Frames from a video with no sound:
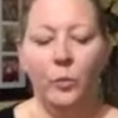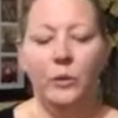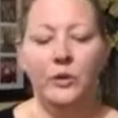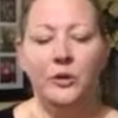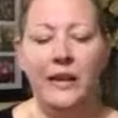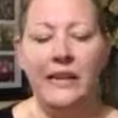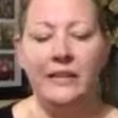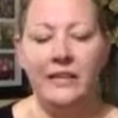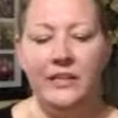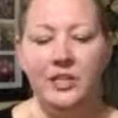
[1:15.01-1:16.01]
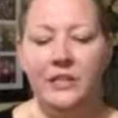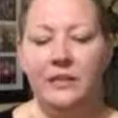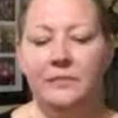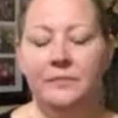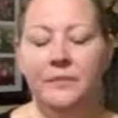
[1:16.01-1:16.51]
When creating the
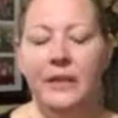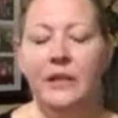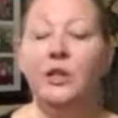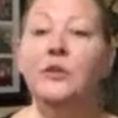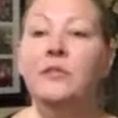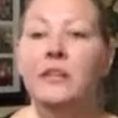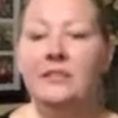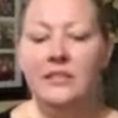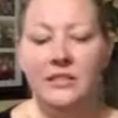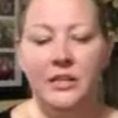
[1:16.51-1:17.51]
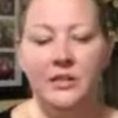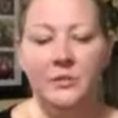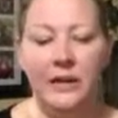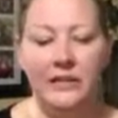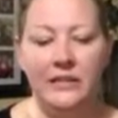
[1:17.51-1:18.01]
agenda, include the necessary
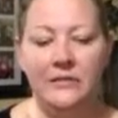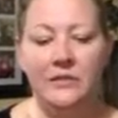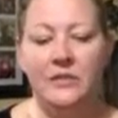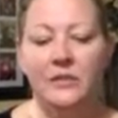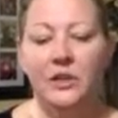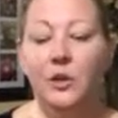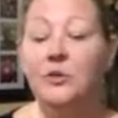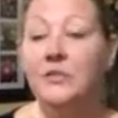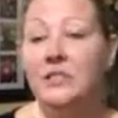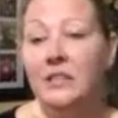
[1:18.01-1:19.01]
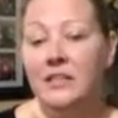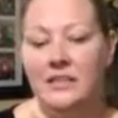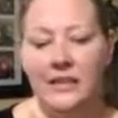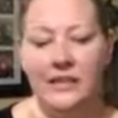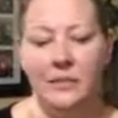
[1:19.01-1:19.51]
directives. Who's
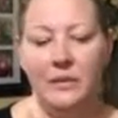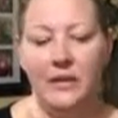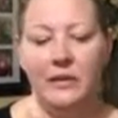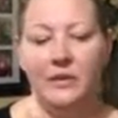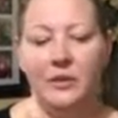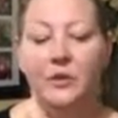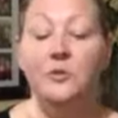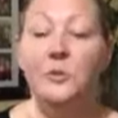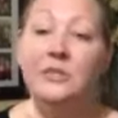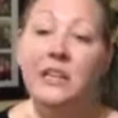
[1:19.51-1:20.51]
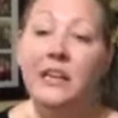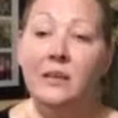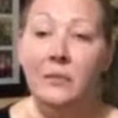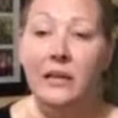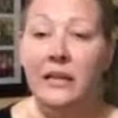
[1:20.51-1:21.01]
facilitating the meeting? Who's
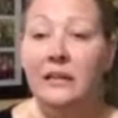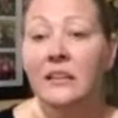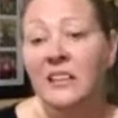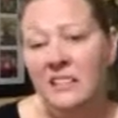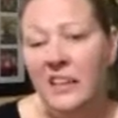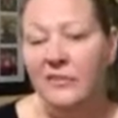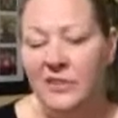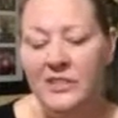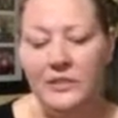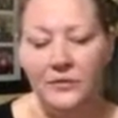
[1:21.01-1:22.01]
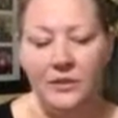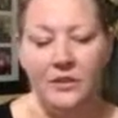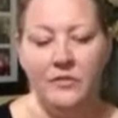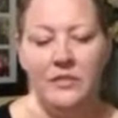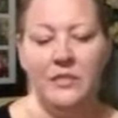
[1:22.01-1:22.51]
presenting the meeting if it's different
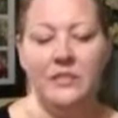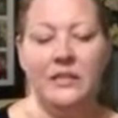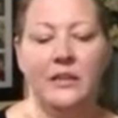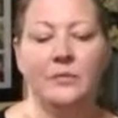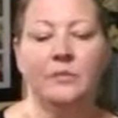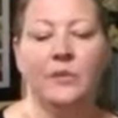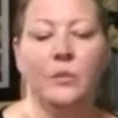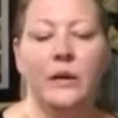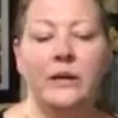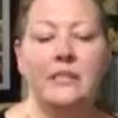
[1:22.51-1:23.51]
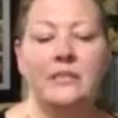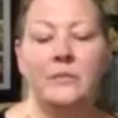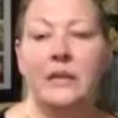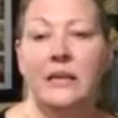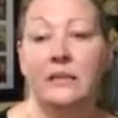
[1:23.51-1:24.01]
than the facilitator? Where is the
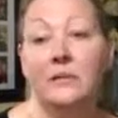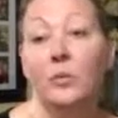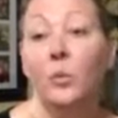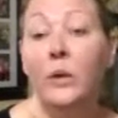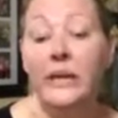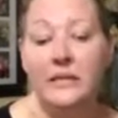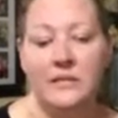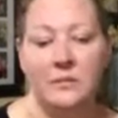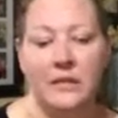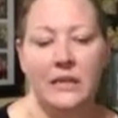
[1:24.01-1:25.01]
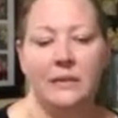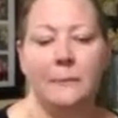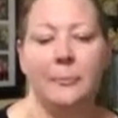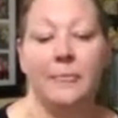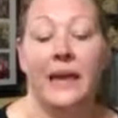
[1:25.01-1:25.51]
meeting? When is the meeting?
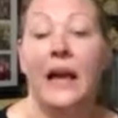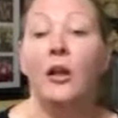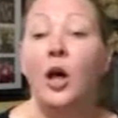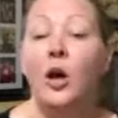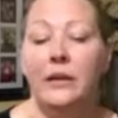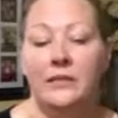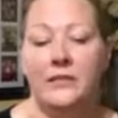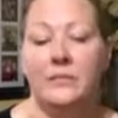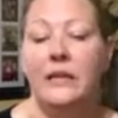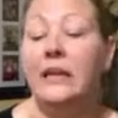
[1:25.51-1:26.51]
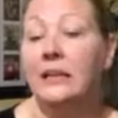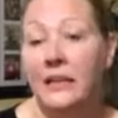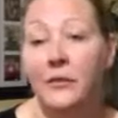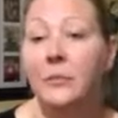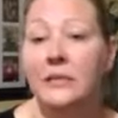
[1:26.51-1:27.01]
How long is the meeting?
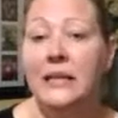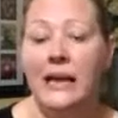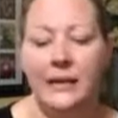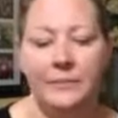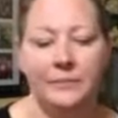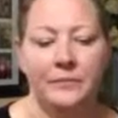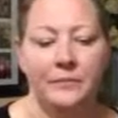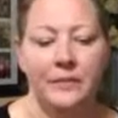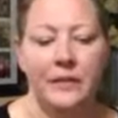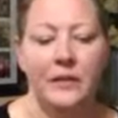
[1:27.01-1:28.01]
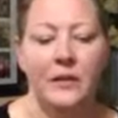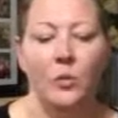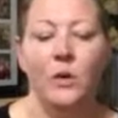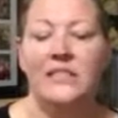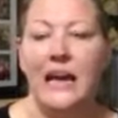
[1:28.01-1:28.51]
Give them a time.
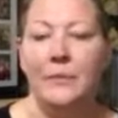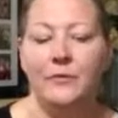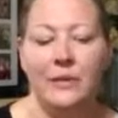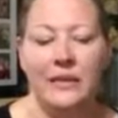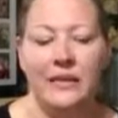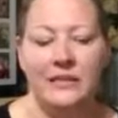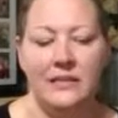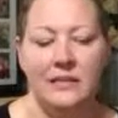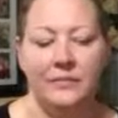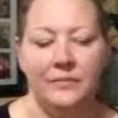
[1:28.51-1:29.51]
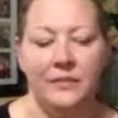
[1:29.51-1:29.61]
What type of meeting is it?